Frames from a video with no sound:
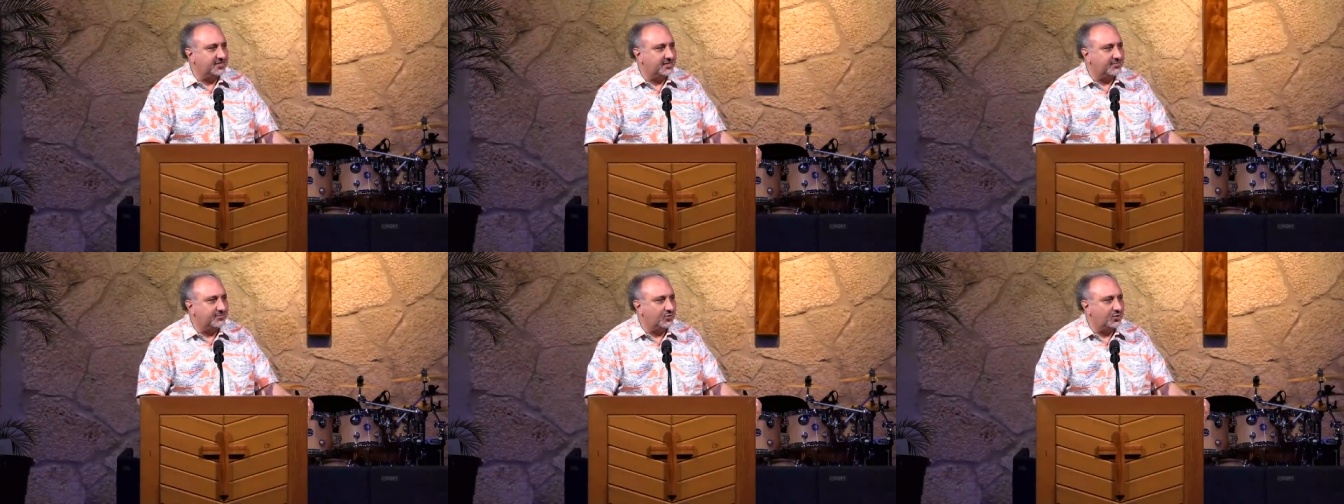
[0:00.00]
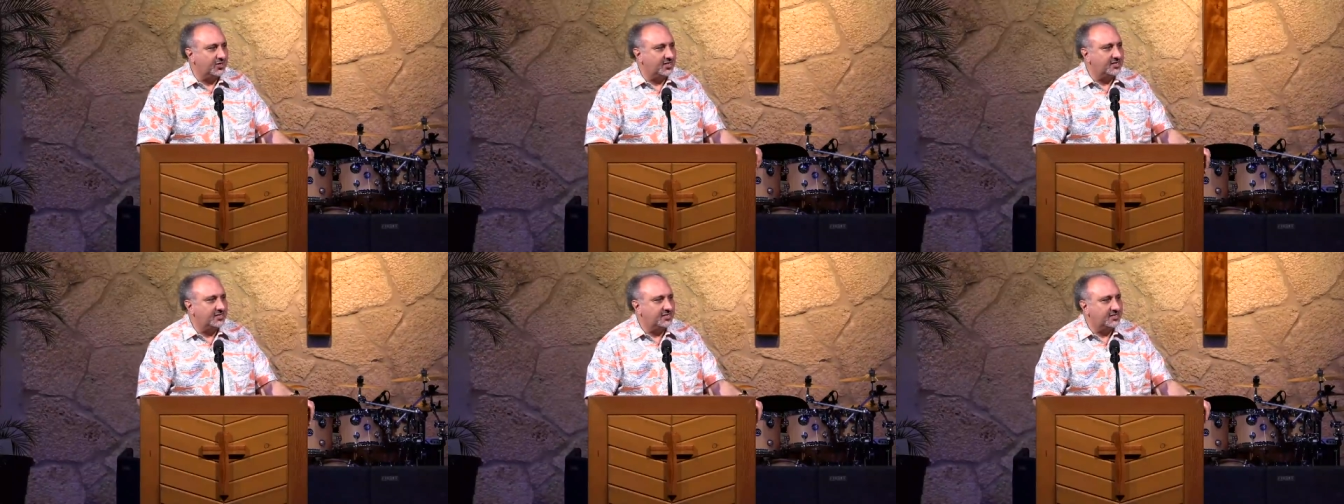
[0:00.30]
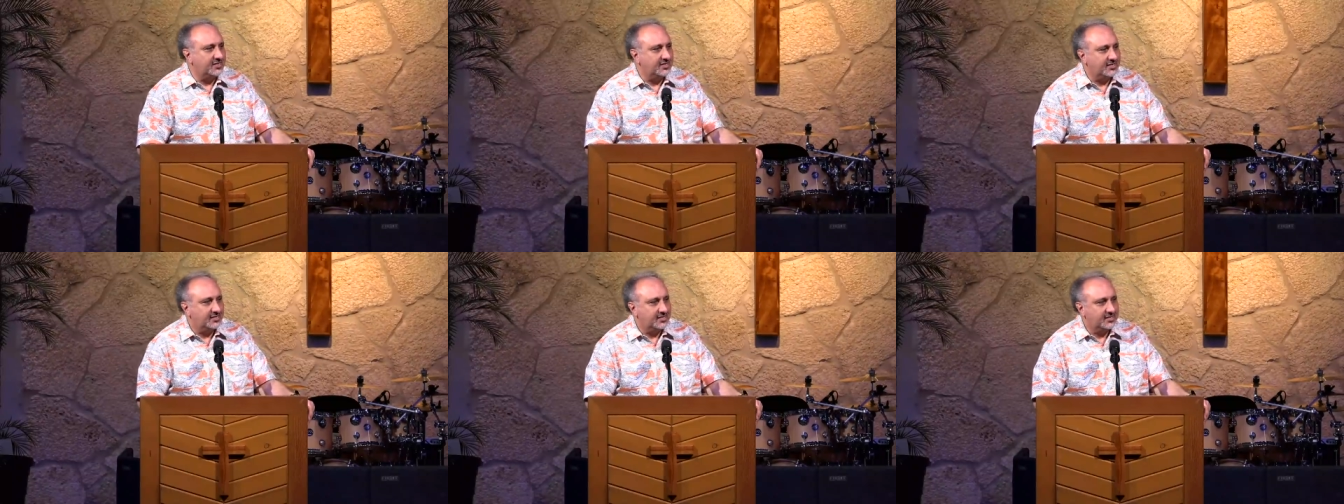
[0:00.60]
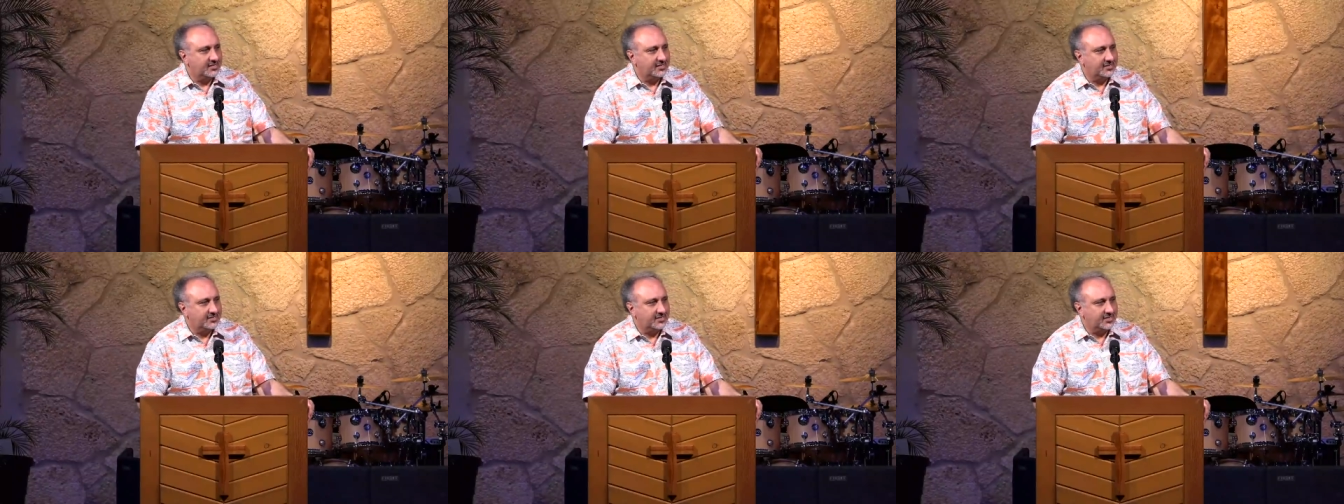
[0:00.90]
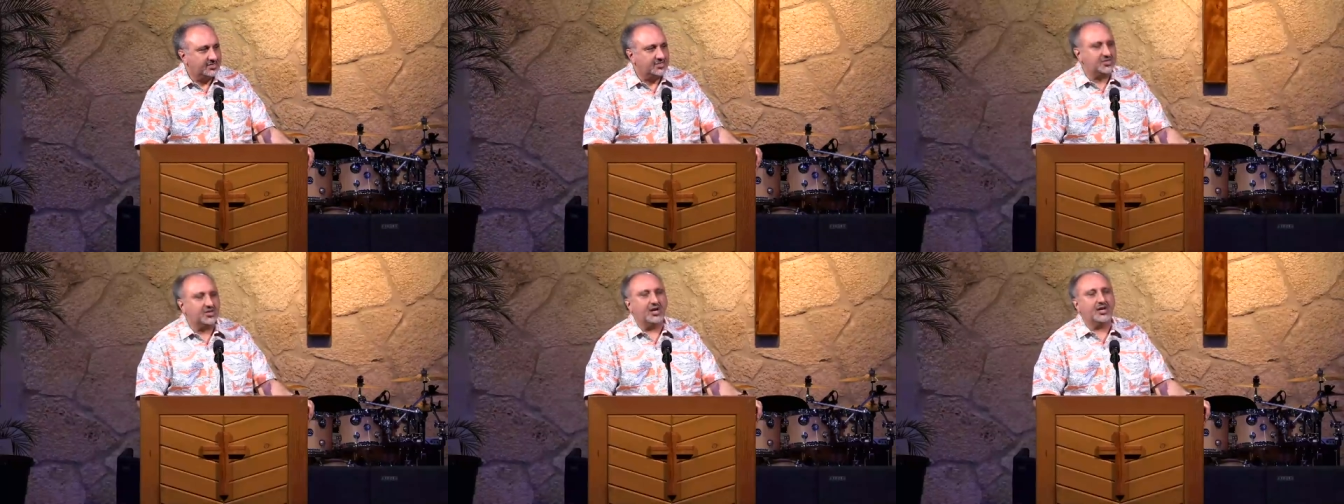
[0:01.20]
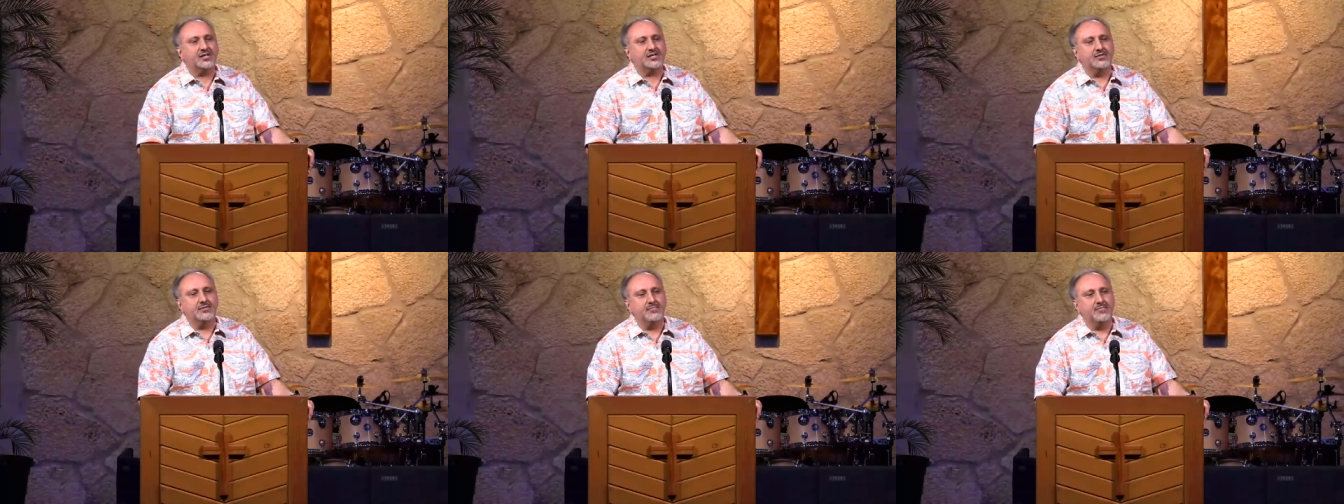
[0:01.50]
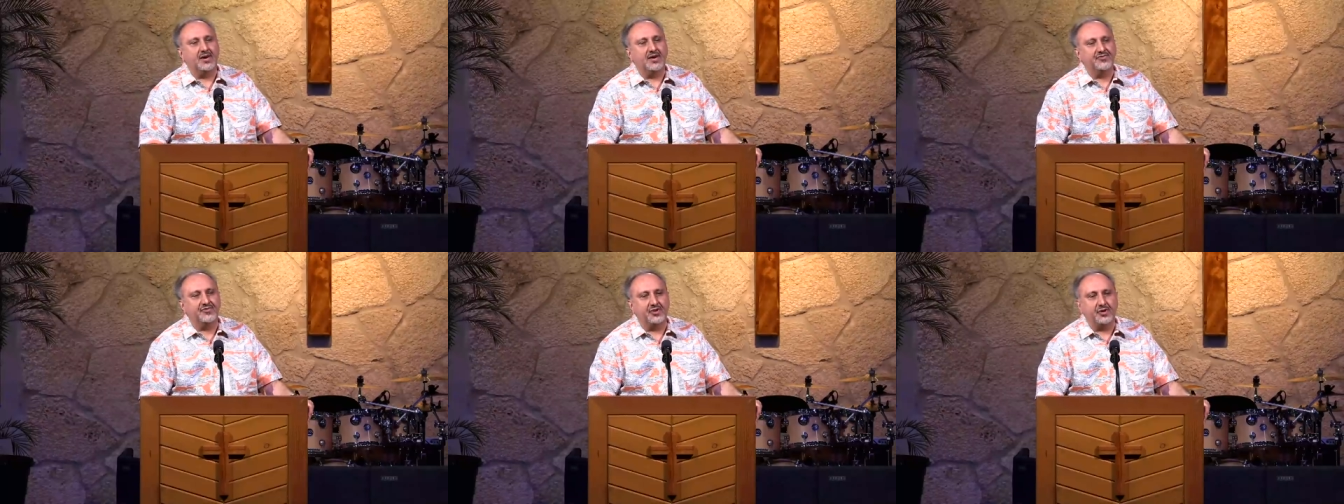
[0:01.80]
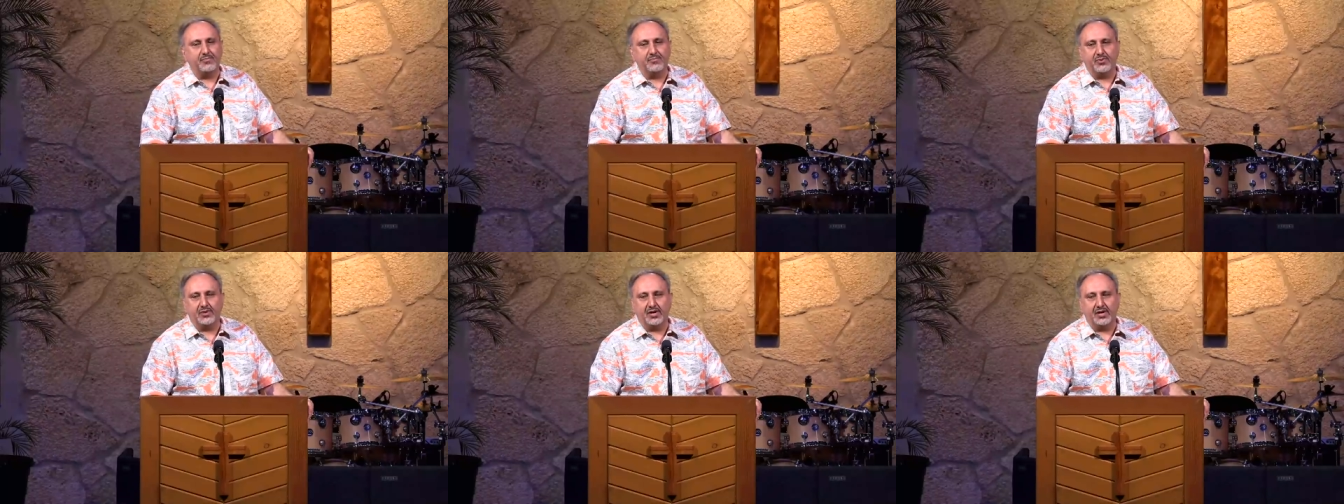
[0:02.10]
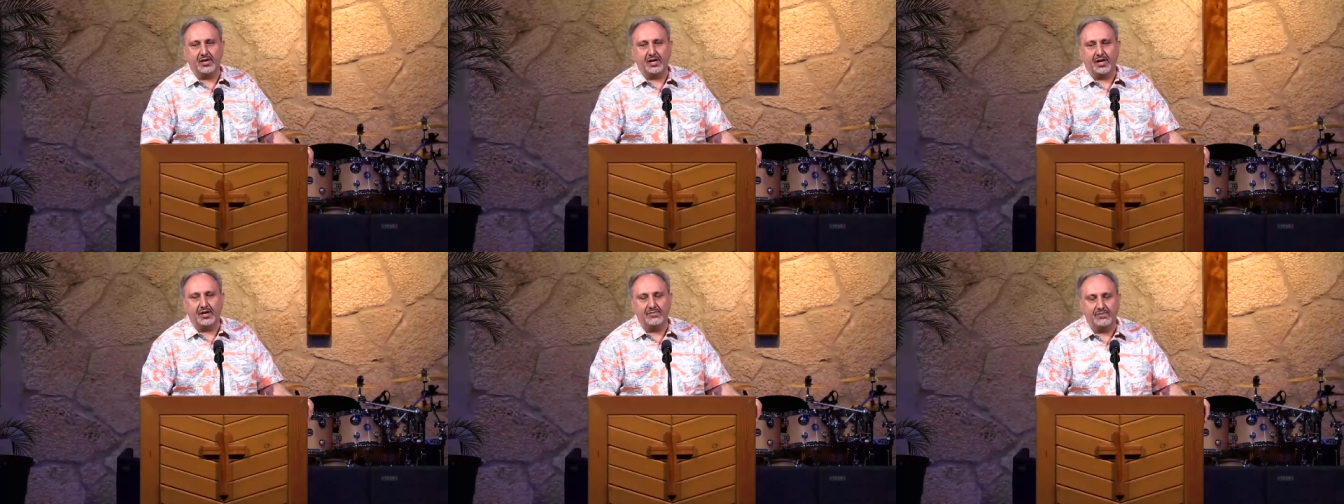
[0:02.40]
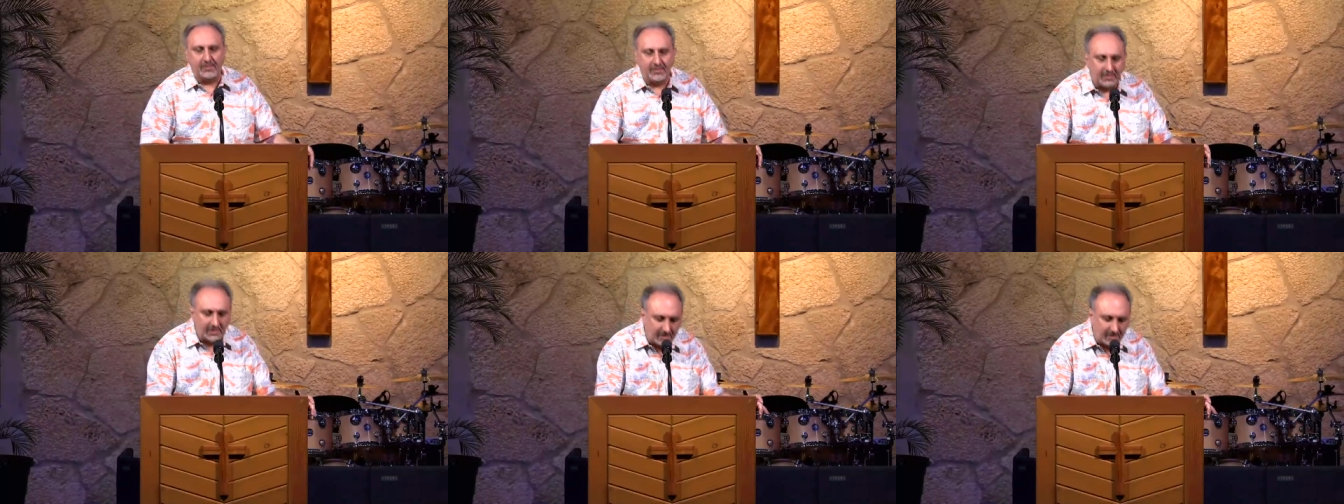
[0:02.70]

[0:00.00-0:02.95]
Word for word: someone? Just talk to them about their prayer life.